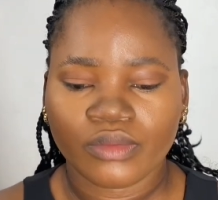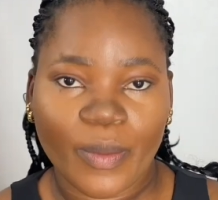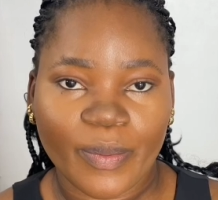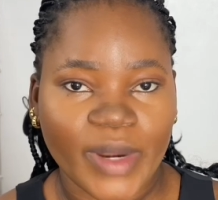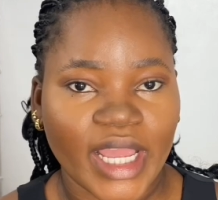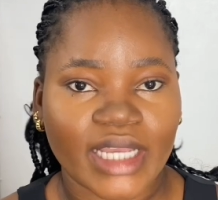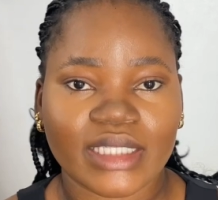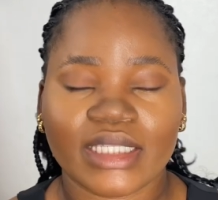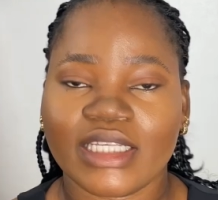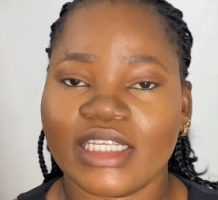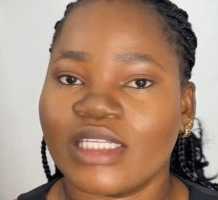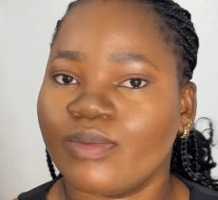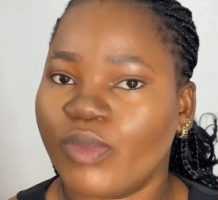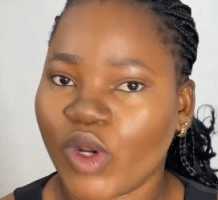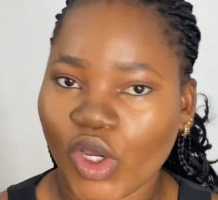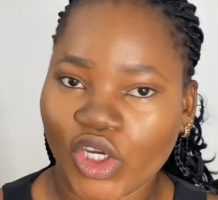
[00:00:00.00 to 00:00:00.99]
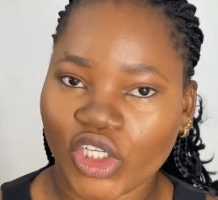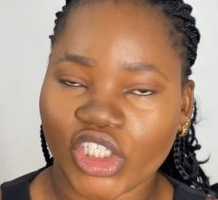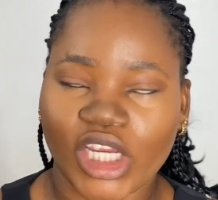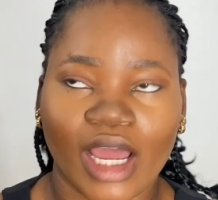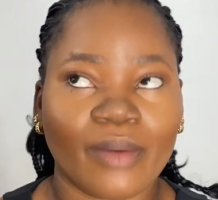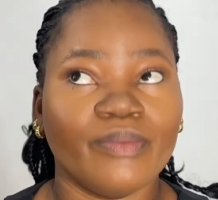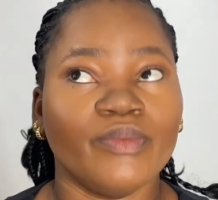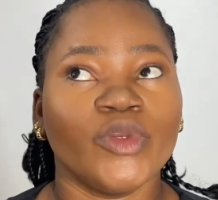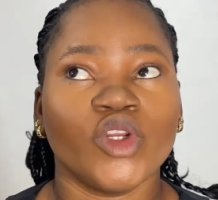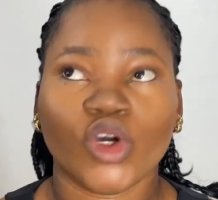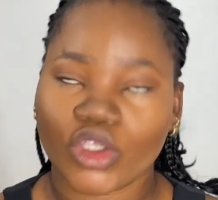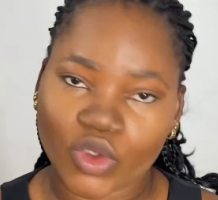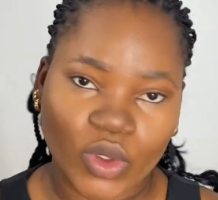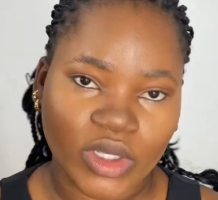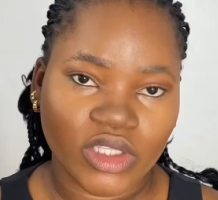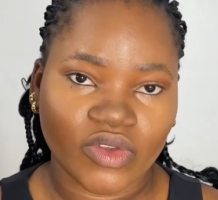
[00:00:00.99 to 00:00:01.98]
Up next is blush. I'm
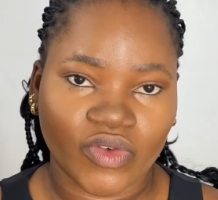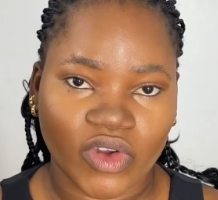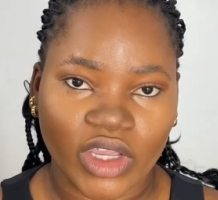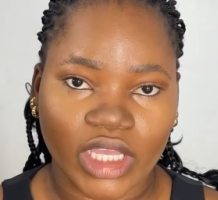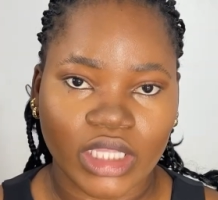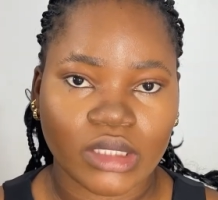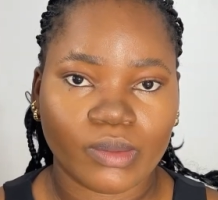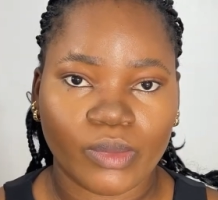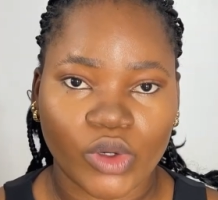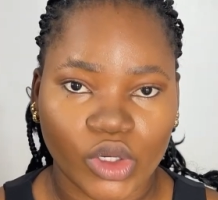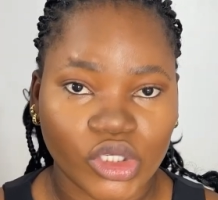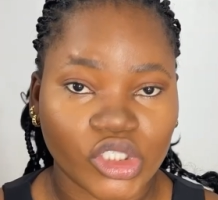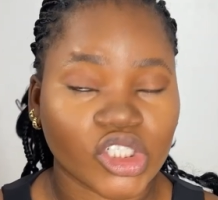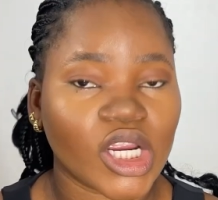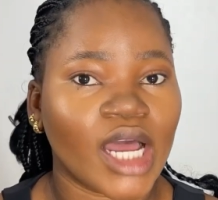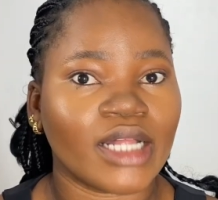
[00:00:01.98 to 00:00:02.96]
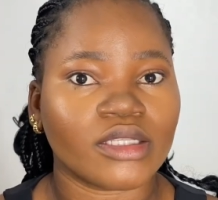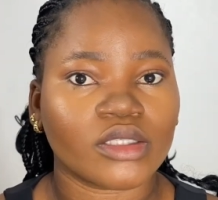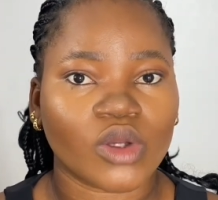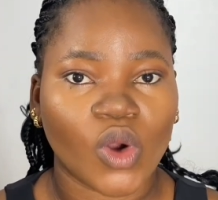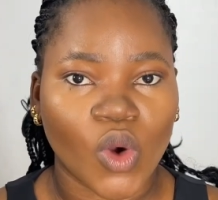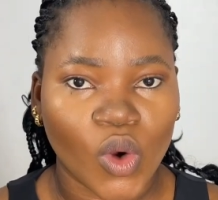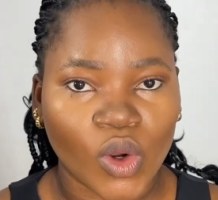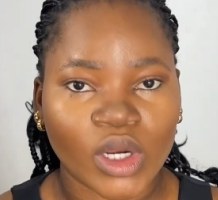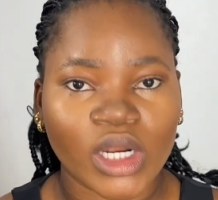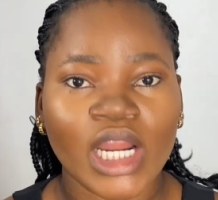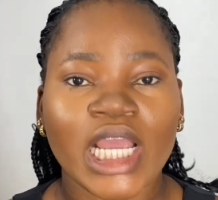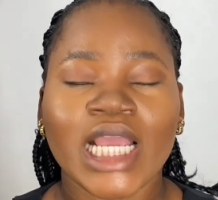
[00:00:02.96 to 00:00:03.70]
not going to forget blush at all.